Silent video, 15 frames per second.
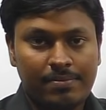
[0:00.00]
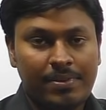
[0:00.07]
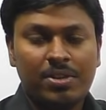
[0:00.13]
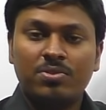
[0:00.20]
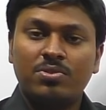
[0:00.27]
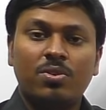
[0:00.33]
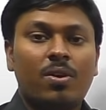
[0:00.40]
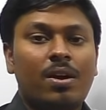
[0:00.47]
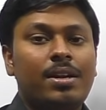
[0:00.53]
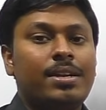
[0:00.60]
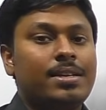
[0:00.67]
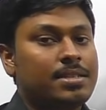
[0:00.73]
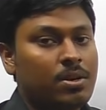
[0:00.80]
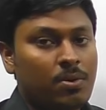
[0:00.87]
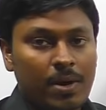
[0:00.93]
We used to call it
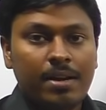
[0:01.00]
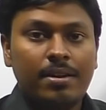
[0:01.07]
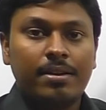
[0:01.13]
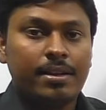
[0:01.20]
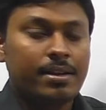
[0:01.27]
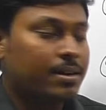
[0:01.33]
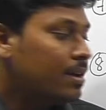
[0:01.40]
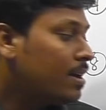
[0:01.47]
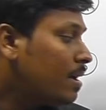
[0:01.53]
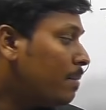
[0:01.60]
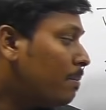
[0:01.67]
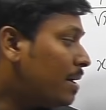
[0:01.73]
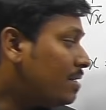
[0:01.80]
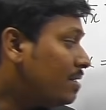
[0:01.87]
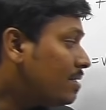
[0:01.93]
as a quadratic,
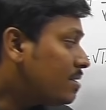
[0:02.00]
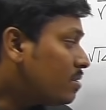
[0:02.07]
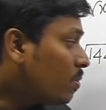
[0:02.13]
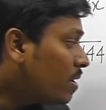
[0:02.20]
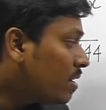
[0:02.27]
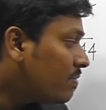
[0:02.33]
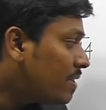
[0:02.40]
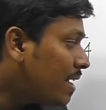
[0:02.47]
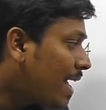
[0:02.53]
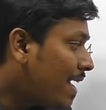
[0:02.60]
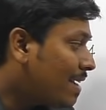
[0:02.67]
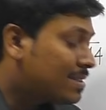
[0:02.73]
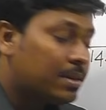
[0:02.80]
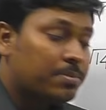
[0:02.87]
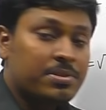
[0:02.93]
but this is one of the
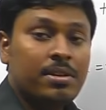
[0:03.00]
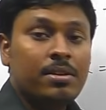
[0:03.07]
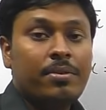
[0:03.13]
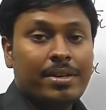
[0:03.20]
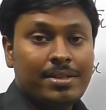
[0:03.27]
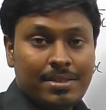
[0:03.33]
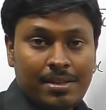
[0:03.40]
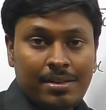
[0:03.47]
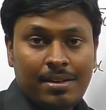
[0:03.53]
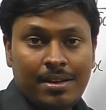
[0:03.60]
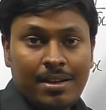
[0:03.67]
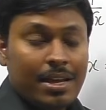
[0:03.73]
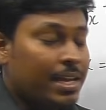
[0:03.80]
exceptional question.